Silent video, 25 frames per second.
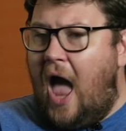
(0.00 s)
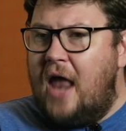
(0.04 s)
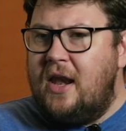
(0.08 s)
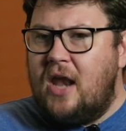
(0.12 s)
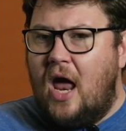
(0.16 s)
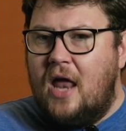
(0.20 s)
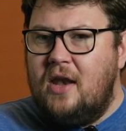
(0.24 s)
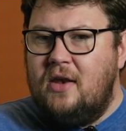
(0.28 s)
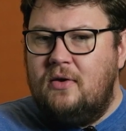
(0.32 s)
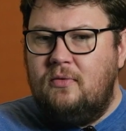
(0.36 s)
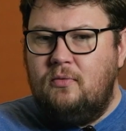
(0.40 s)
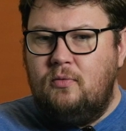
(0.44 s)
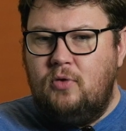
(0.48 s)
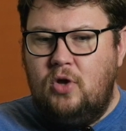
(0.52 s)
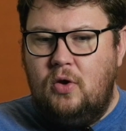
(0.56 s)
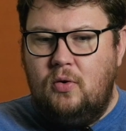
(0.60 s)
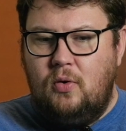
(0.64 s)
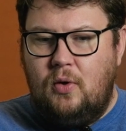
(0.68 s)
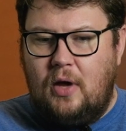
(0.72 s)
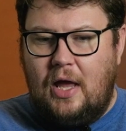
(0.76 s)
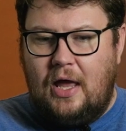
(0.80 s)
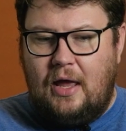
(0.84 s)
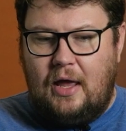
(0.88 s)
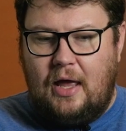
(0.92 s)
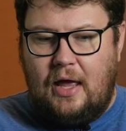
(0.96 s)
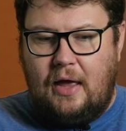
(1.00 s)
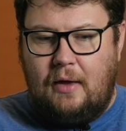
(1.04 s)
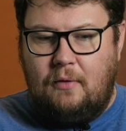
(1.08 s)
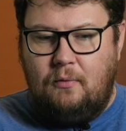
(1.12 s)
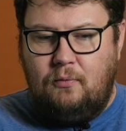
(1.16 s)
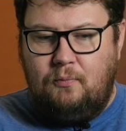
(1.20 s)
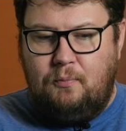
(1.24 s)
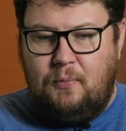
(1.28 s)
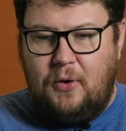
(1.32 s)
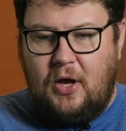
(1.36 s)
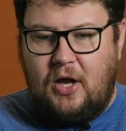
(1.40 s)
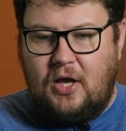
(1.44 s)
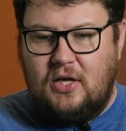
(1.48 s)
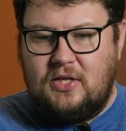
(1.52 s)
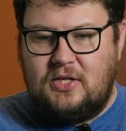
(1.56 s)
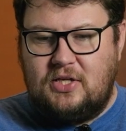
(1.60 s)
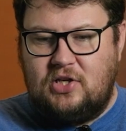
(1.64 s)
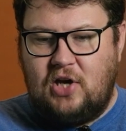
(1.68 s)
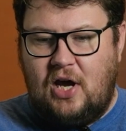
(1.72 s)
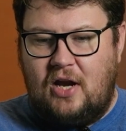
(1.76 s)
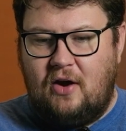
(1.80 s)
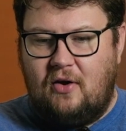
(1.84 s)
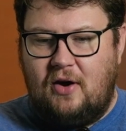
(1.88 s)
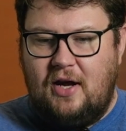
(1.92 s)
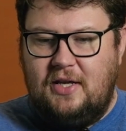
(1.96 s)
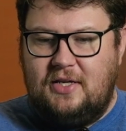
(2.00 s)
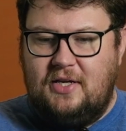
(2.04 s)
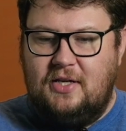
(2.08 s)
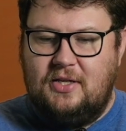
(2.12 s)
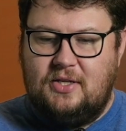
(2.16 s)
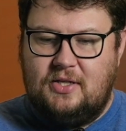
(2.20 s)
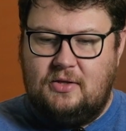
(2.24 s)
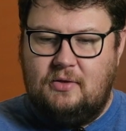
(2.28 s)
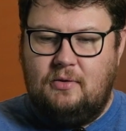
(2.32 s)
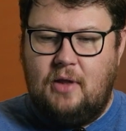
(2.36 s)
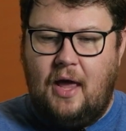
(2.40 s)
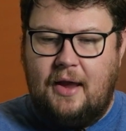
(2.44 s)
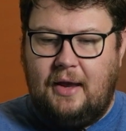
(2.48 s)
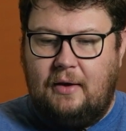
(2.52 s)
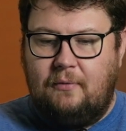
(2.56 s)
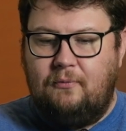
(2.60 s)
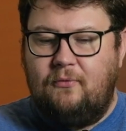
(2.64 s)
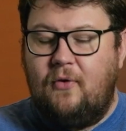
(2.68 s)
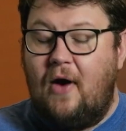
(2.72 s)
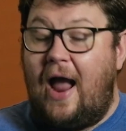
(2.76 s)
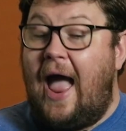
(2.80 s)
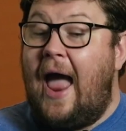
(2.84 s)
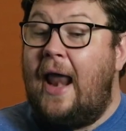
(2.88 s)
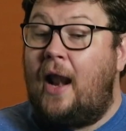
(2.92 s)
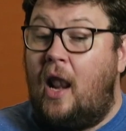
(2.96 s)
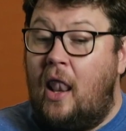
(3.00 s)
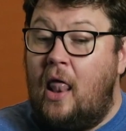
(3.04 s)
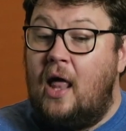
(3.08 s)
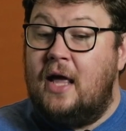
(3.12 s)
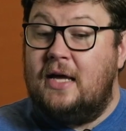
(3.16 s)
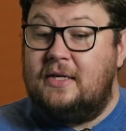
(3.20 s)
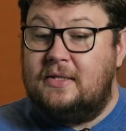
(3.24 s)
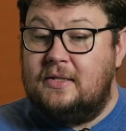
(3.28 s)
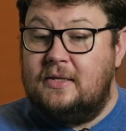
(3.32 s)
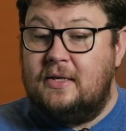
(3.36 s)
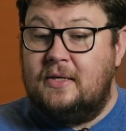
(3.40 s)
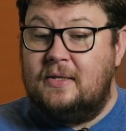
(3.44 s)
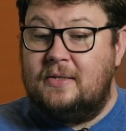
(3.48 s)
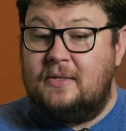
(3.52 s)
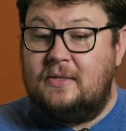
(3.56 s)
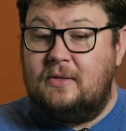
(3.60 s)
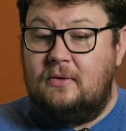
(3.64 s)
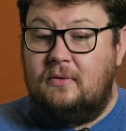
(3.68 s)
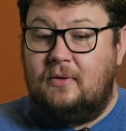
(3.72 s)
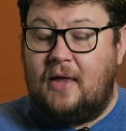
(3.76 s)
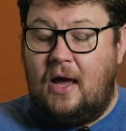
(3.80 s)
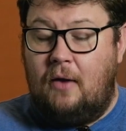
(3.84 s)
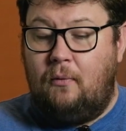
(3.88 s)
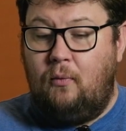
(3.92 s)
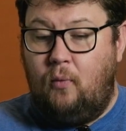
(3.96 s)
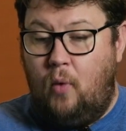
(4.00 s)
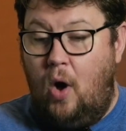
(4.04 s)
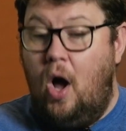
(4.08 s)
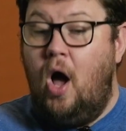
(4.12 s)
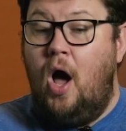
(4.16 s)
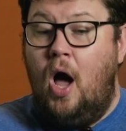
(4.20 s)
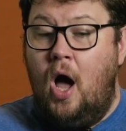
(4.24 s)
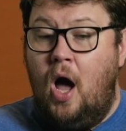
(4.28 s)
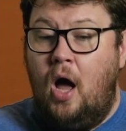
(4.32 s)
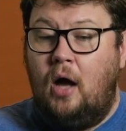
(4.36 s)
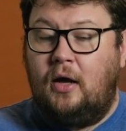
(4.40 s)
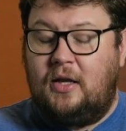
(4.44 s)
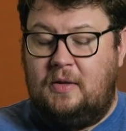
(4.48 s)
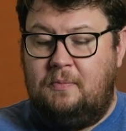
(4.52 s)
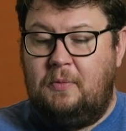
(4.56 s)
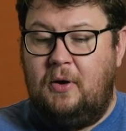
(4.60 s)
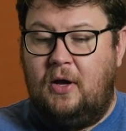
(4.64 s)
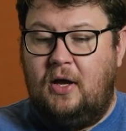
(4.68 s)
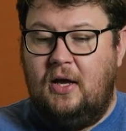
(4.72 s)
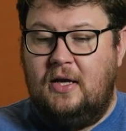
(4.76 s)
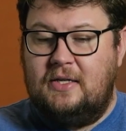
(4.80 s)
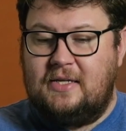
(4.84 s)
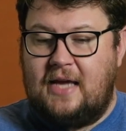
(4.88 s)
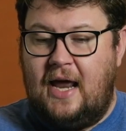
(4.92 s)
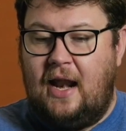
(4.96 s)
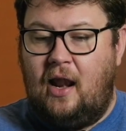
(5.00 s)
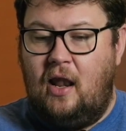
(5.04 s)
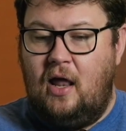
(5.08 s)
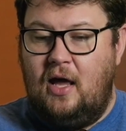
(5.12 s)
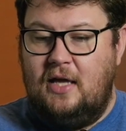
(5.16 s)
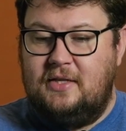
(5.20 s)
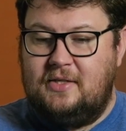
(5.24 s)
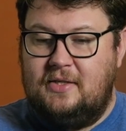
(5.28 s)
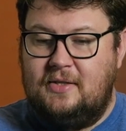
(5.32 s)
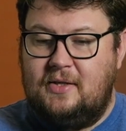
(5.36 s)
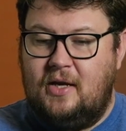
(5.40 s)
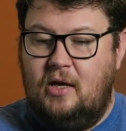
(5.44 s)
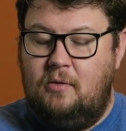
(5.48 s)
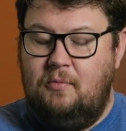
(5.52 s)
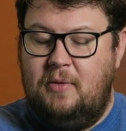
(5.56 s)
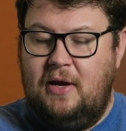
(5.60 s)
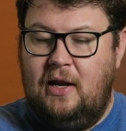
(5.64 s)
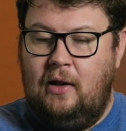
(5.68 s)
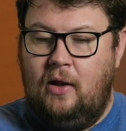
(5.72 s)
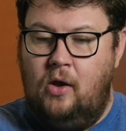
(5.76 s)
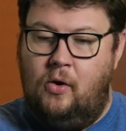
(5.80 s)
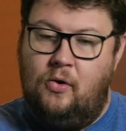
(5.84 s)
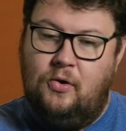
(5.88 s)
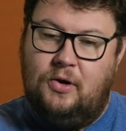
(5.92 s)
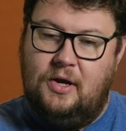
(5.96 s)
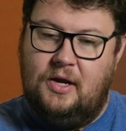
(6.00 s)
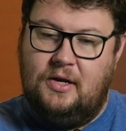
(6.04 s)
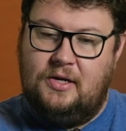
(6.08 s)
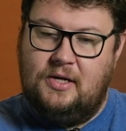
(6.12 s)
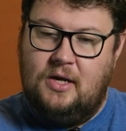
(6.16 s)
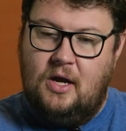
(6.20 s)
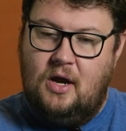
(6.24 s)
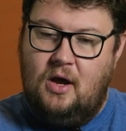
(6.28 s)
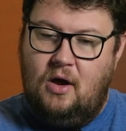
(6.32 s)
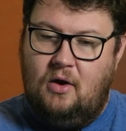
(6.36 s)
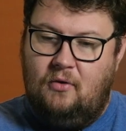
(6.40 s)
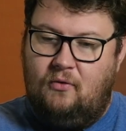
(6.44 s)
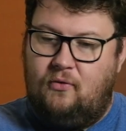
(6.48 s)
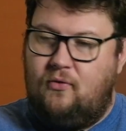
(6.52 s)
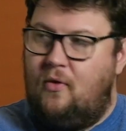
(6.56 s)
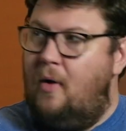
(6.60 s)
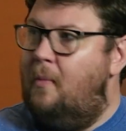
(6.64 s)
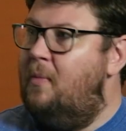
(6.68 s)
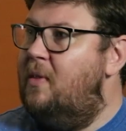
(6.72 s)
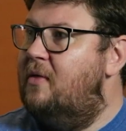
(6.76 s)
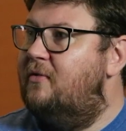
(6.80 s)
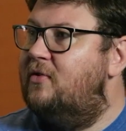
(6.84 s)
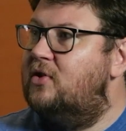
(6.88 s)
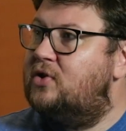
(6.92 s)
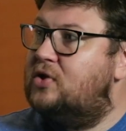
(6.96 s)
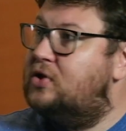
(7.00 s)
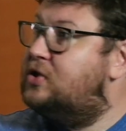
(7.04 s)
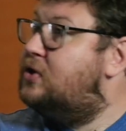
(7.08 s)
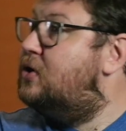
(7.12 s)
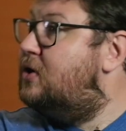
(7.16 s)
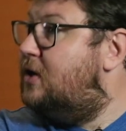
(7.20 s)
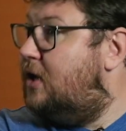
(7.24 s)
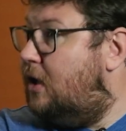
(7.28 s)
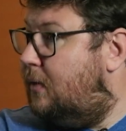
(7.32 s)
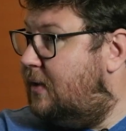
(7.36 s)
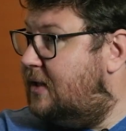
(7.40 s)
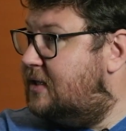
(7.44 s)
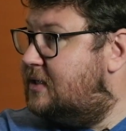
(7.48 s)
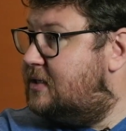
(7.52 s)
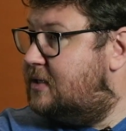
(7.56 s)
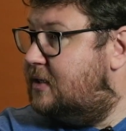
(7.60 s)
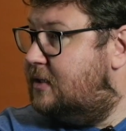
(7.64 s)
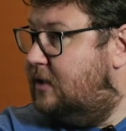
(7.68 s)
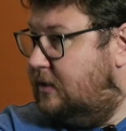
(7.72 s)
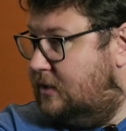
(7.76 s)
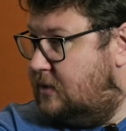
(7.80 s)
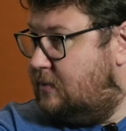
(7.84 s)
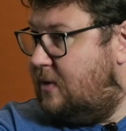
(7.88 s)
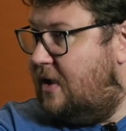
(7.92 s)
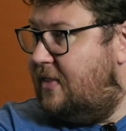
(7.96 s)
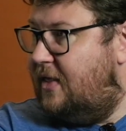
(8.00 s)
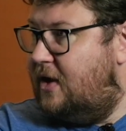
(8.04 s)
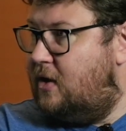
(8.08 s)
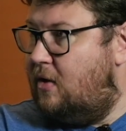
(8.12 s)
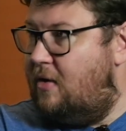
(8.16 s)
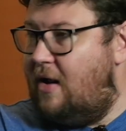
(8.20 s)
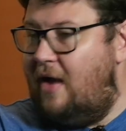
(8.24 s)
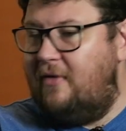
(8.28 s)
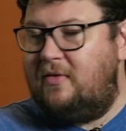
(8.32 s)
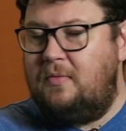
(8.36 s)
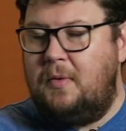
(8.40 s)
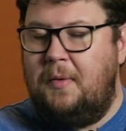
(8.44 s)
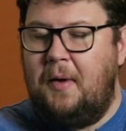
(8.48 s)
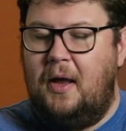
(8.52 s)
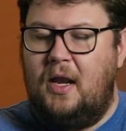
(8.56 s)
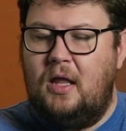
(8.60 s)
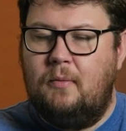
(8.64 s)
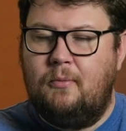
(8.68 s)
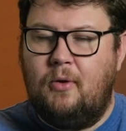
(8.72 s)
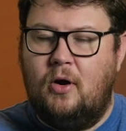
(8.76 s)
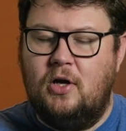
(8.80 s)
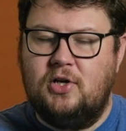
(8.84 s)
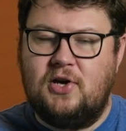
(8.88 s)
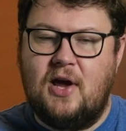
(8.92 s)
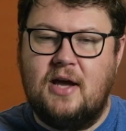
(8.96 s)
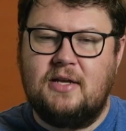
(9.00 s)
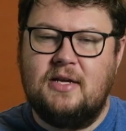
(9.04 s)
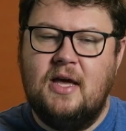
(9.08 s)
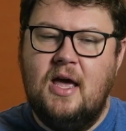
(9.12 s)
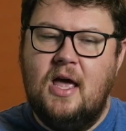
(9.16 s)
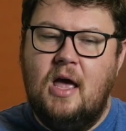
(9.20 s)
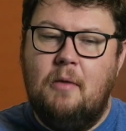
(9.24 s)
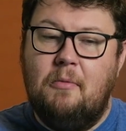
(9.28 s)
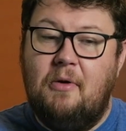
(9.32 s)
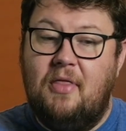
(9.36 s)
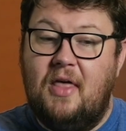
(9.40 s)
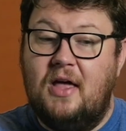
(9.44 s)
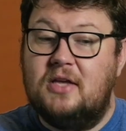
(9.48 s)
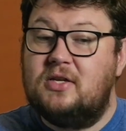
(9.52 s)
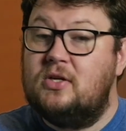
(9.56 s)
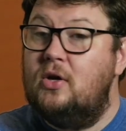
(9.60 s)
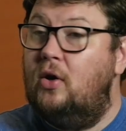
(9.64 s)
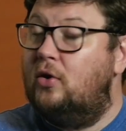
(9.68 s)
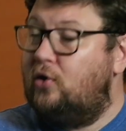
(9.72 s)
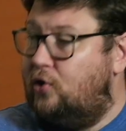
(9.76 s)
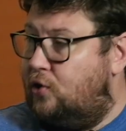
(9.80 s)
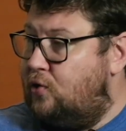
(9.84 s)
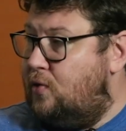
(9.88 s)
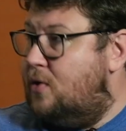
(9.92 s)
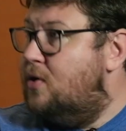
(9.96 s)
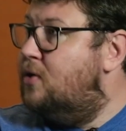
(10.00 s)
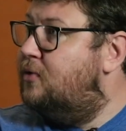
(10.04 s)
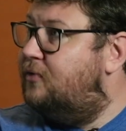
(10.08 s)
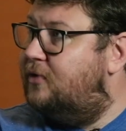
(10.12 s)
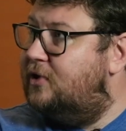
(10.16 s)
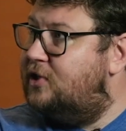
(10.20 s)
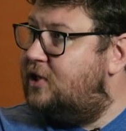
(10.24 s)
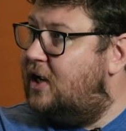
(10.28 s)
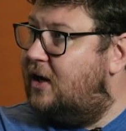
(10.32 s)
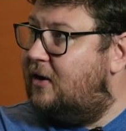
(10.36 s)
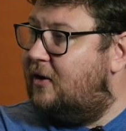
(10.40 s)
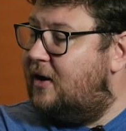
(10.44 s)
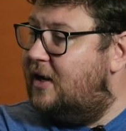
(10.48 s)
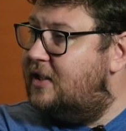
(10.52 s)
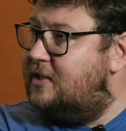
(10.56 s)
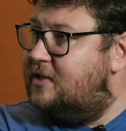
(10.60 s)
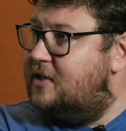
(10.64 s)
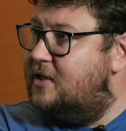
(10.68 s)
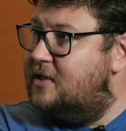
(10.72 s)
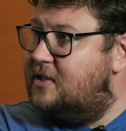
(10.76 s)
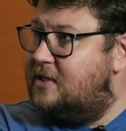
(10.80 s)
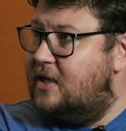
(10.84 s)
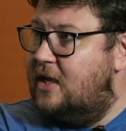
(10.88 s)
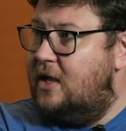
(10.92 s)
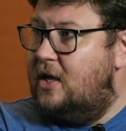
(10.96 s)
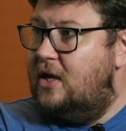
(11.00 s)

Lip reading: and because generators, like for analyzers, that worked because analyzers can be loaded from the Visual Studio instance, right? They don't have to be part of the project, but that's not true for generators.